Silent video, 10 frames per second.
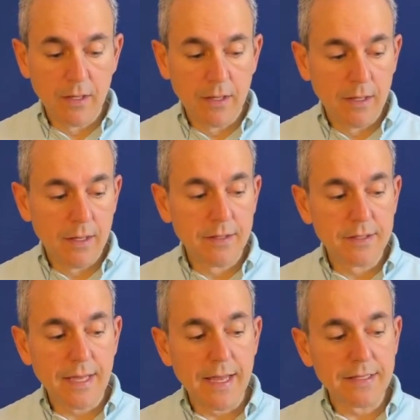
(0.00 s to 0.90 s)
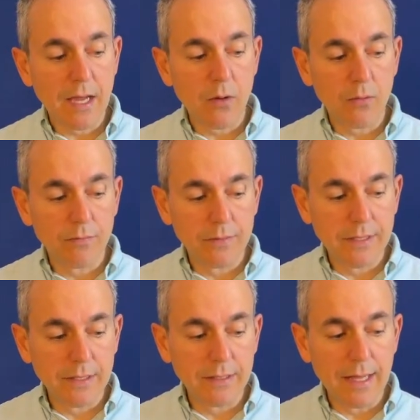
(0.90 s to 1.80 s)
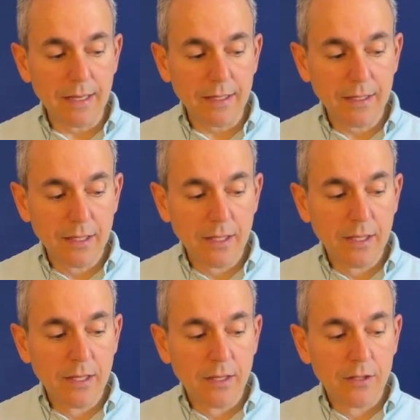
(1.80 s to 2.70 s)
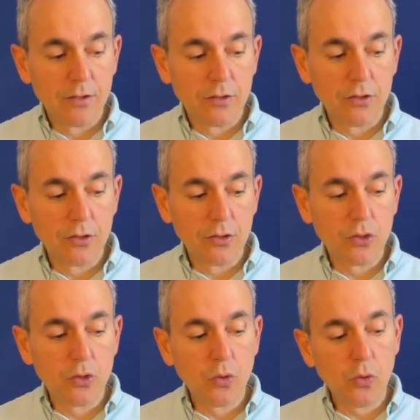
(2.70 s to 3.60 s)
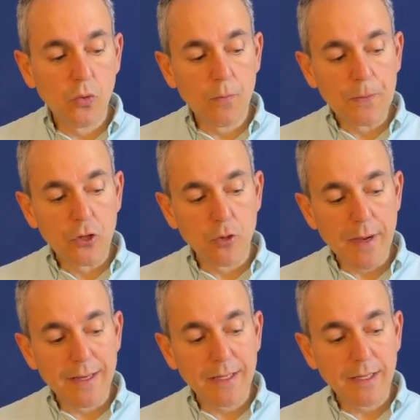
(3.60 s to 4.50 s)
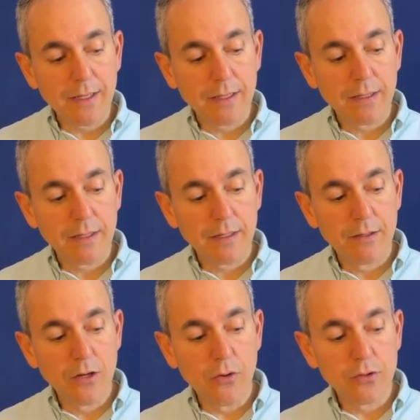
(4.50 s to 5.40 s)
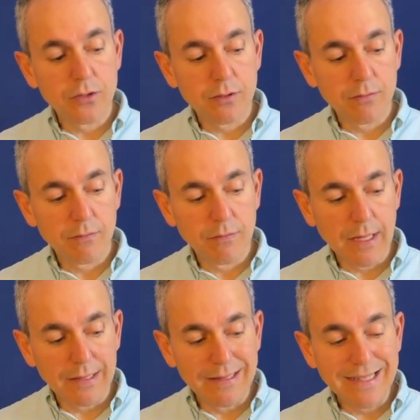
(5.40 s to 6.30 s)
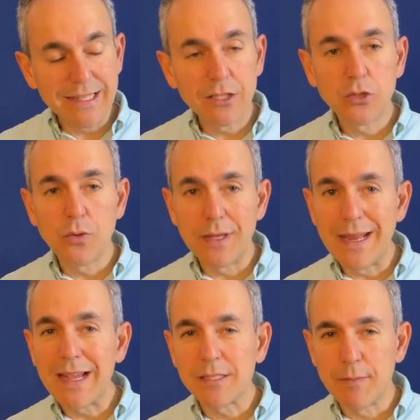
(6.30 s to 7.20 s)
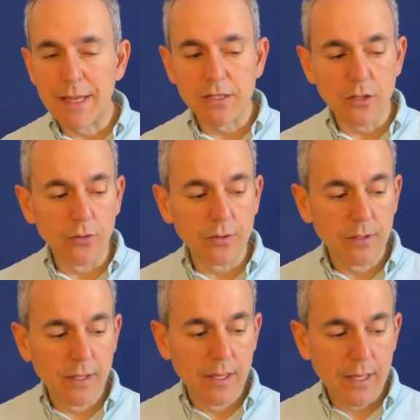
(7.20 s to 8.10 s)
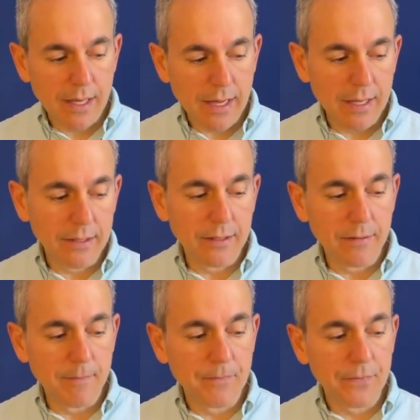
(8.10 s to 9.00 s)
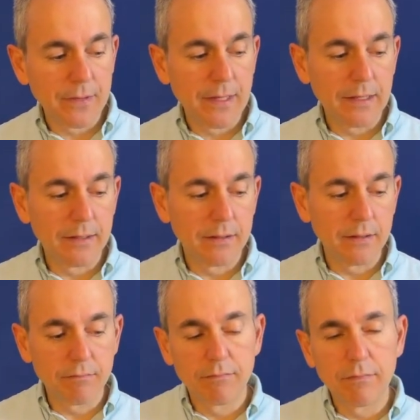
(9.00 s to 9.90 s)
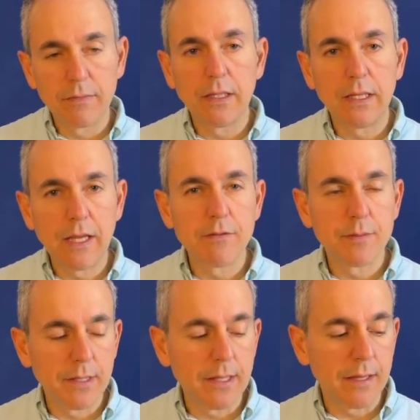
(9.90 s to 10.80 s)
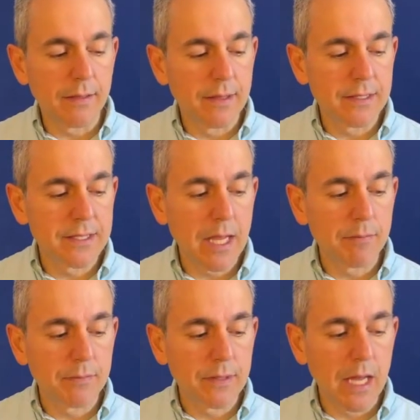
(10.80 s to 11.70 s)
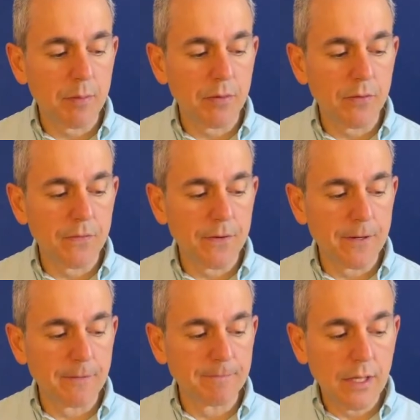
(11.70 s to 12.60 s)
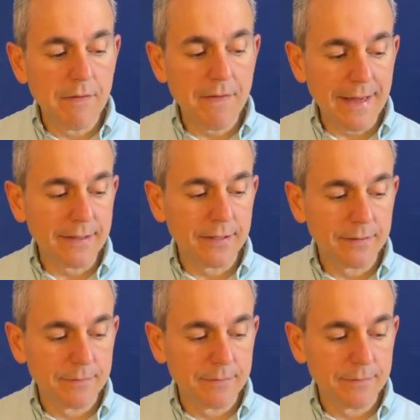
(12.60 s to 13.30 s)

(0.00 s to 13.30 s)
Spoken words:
In this case I did like 2 chromatic notes that lead into the next bass note, and that gives me like the same type of effect.